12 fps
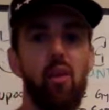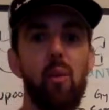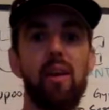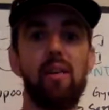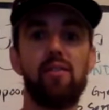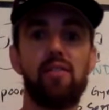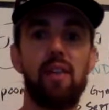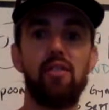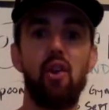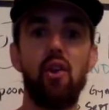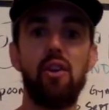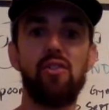week of
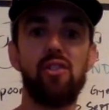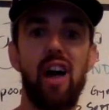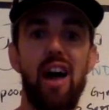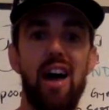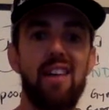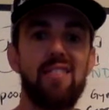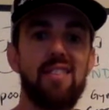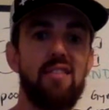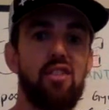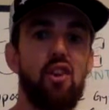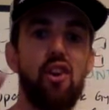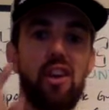7:30, July,
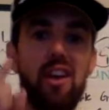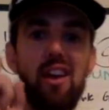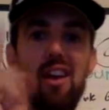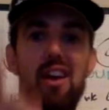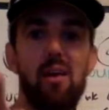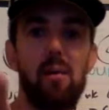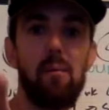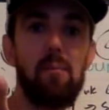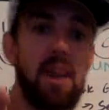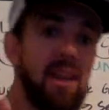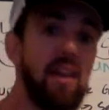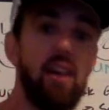7:30.
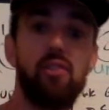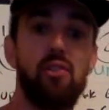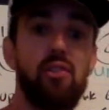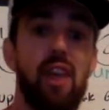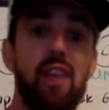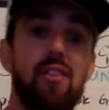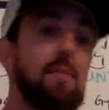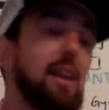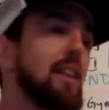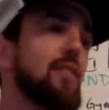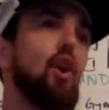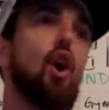Many testers. That doesn't mean
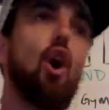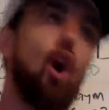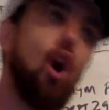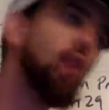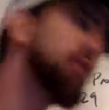it's all